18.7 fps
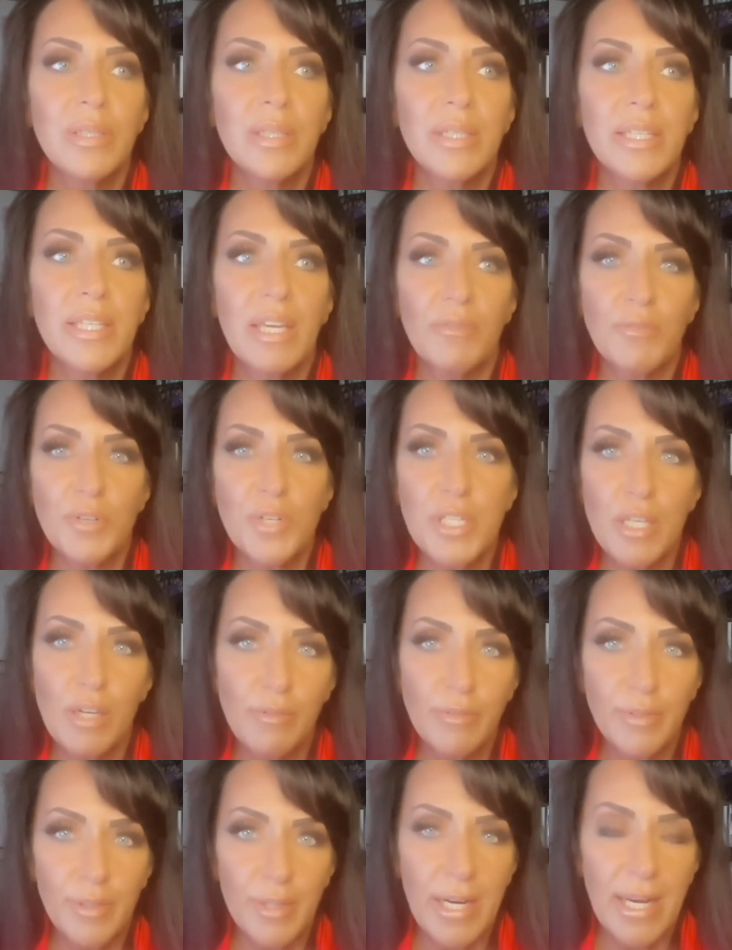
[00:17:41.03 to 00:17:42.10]
Give
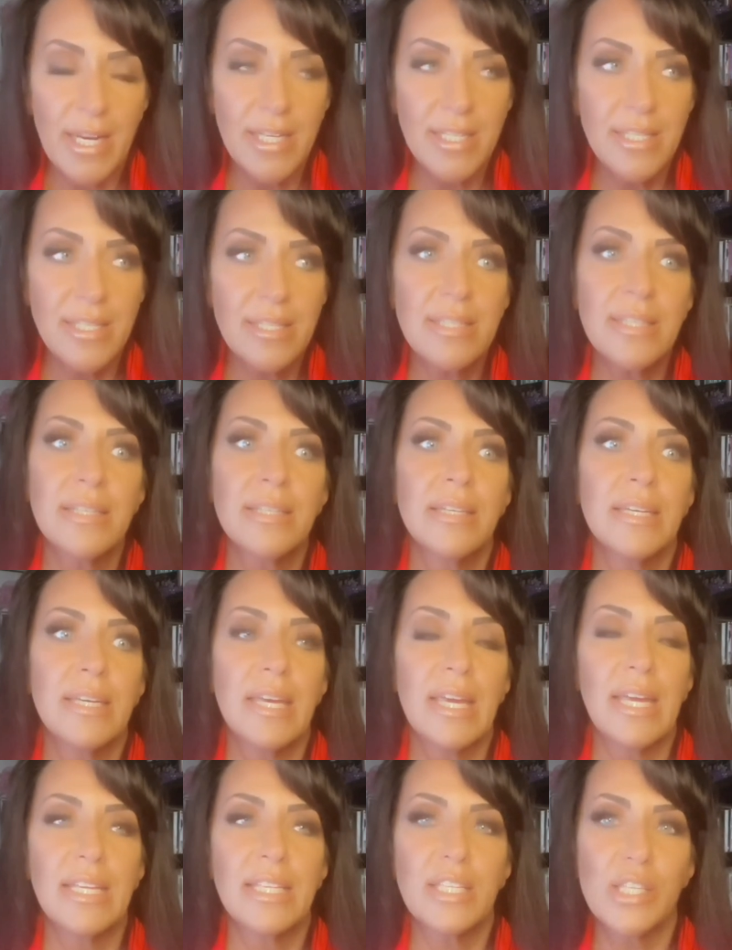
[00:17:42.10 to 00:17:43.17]
yourself grace.
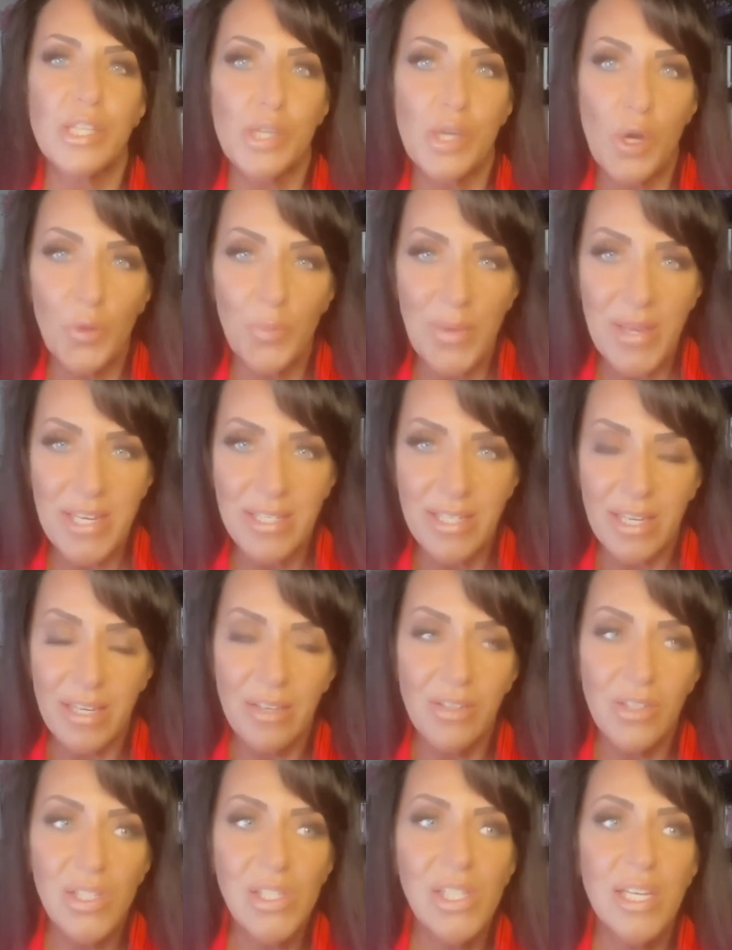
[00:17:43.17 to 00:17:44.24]
It's no big
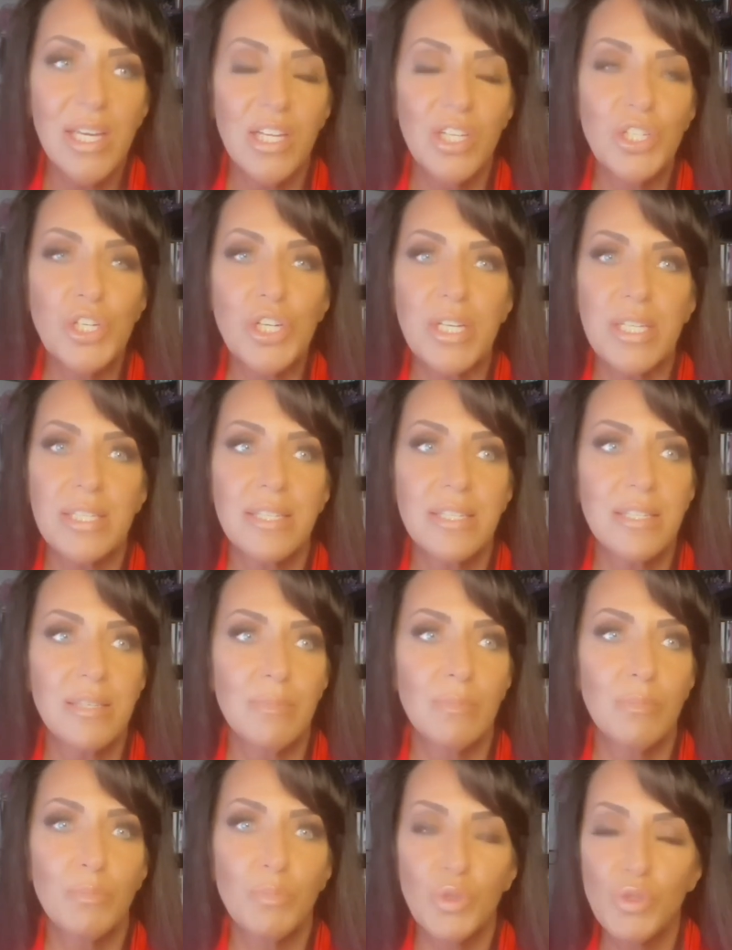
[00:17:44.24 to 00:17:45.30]
deal.
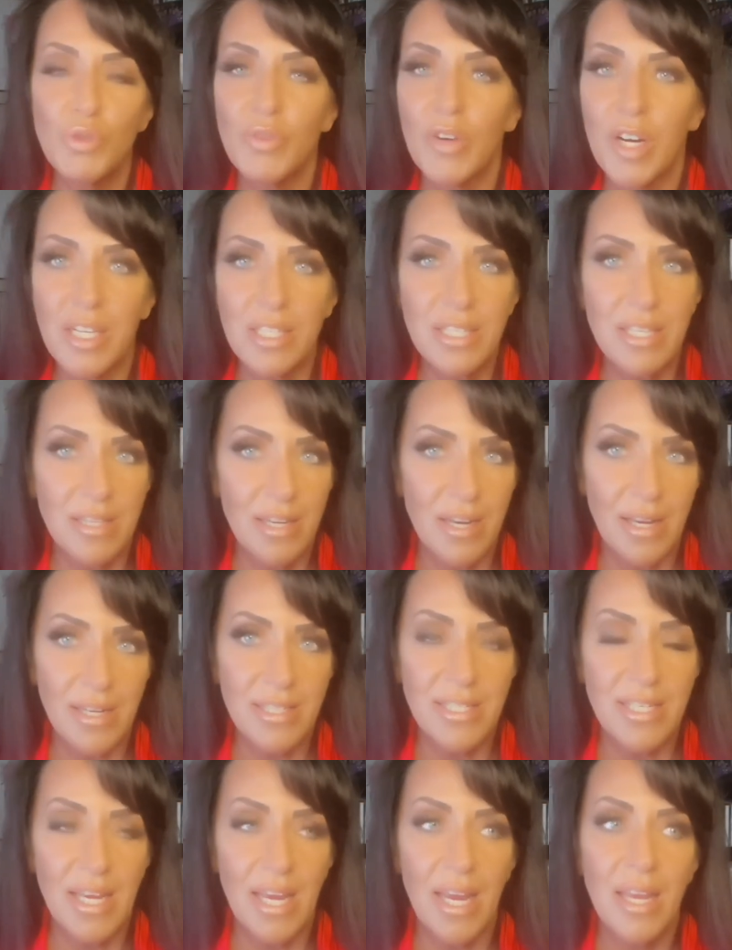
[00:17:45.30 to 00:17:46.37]
Just move on to the
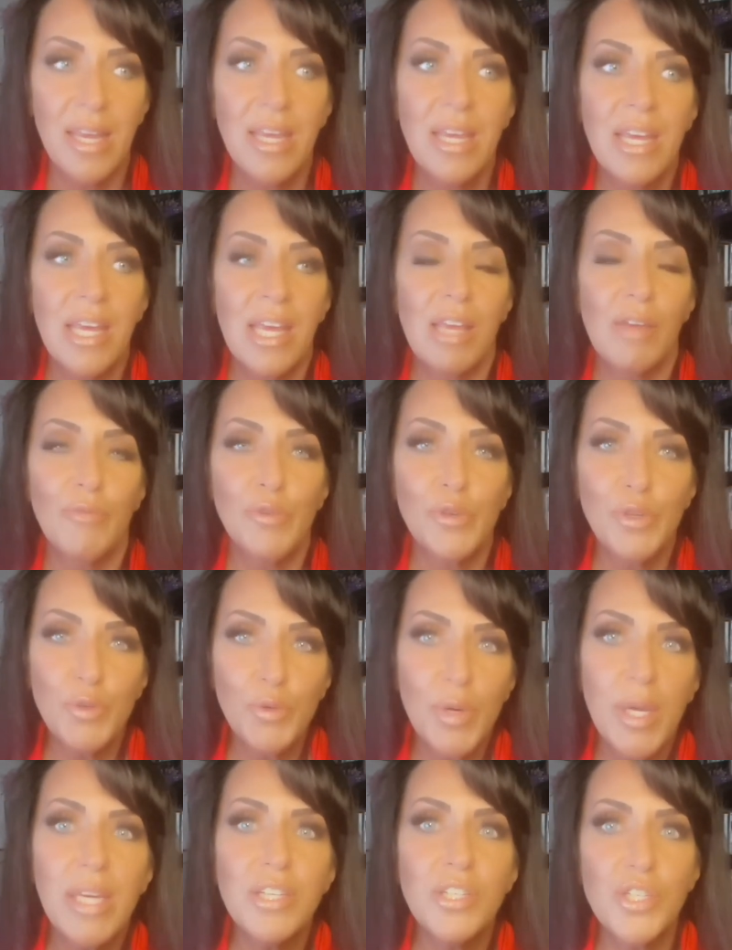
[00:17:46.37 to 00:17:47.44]
next day. If you
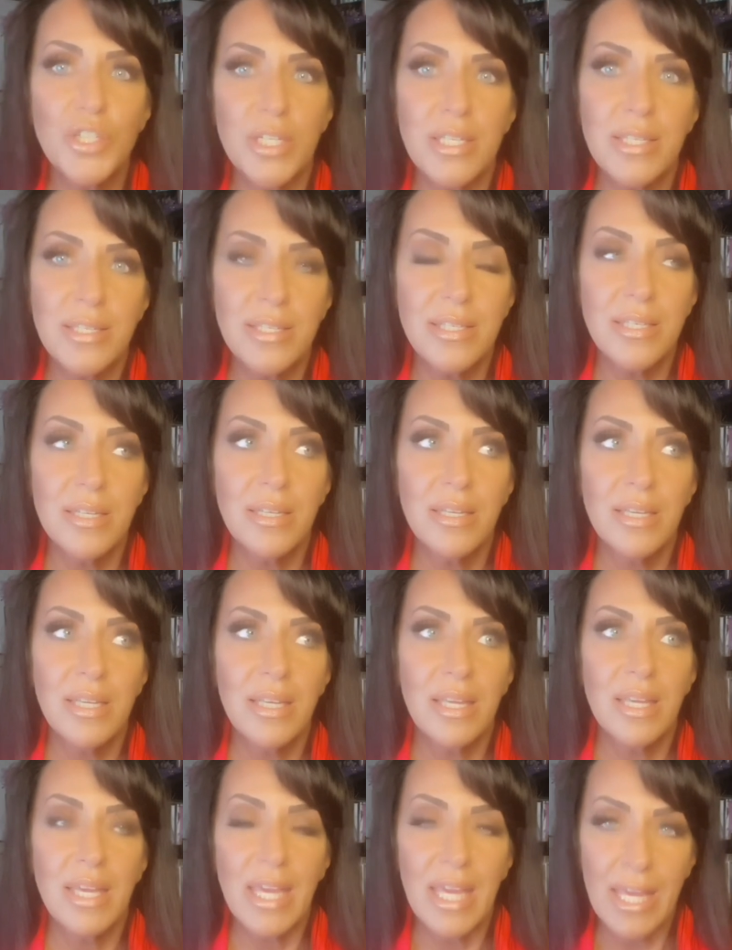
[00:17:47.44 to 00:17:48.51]
can just
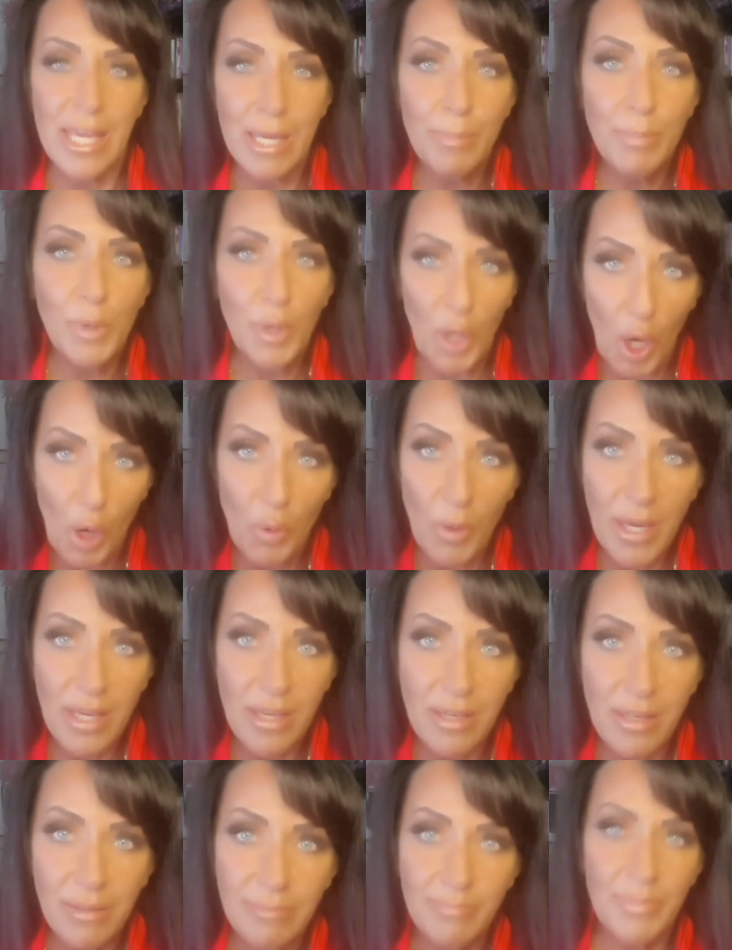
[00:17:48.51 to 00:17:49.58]
keep going,
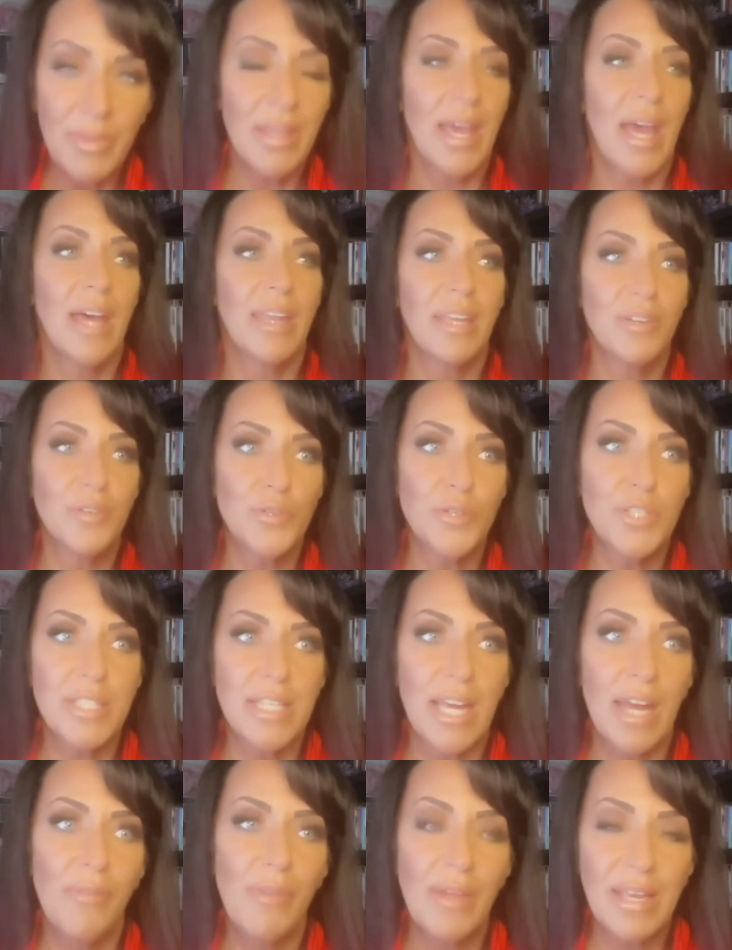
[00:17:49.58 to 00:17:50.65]
and
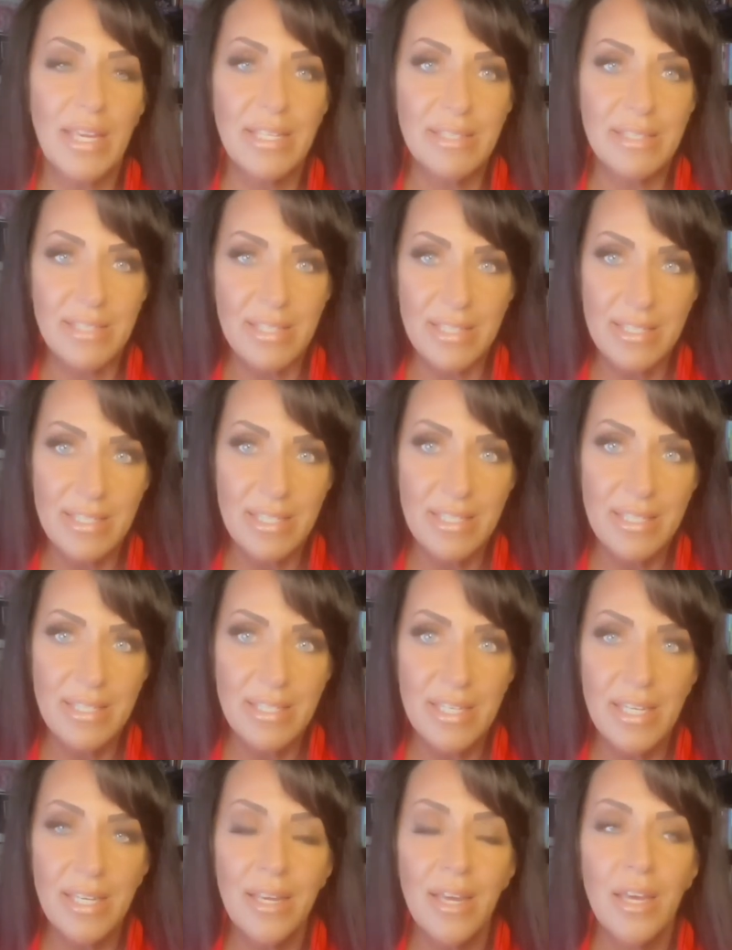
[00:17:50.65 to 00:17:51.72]
understand that
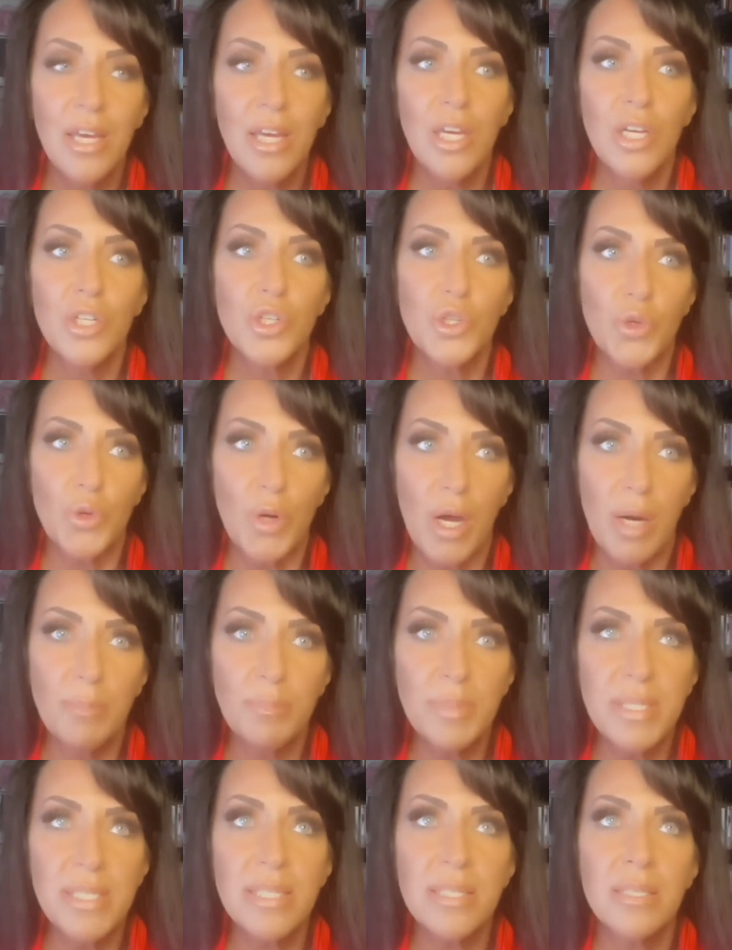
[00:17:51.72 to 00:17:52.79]
consistency
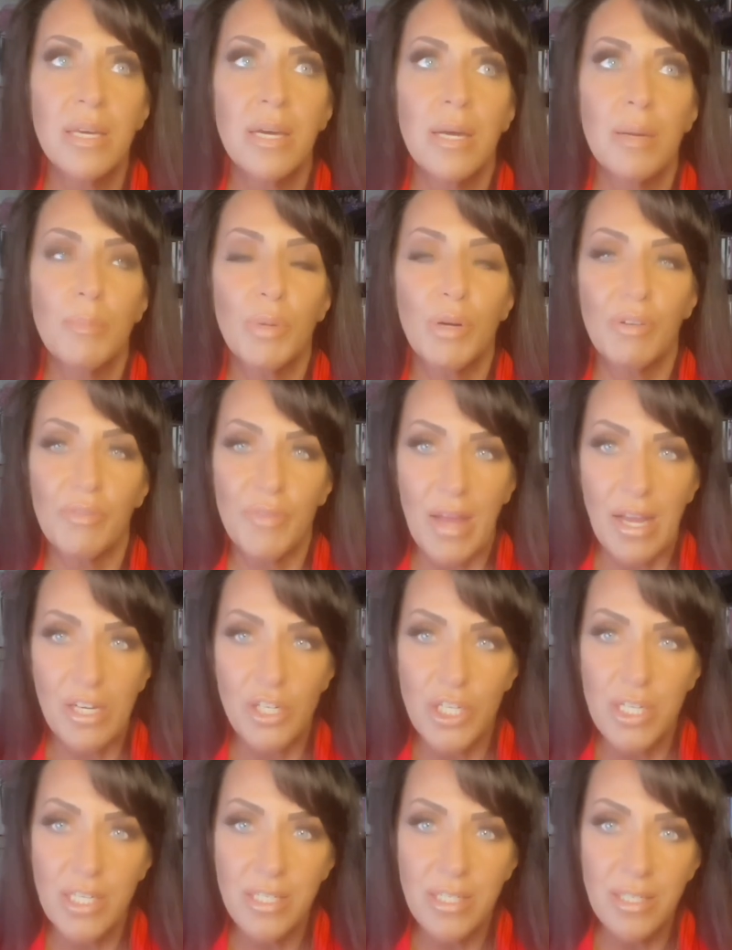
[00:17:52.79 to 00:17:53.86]
trumps
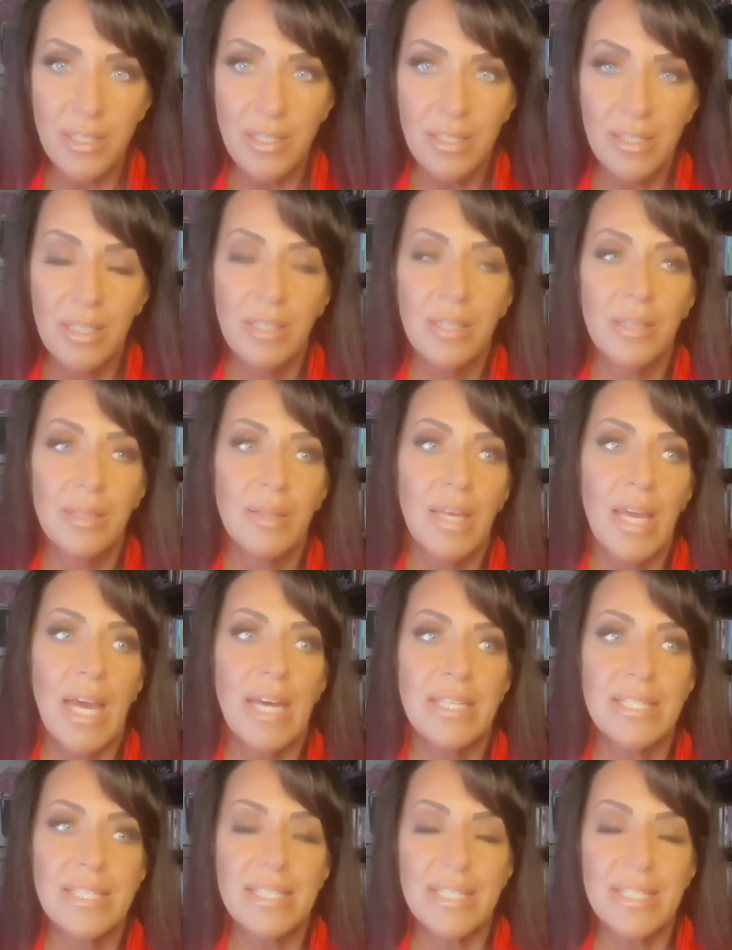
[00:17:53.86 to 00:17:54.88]
perfection, and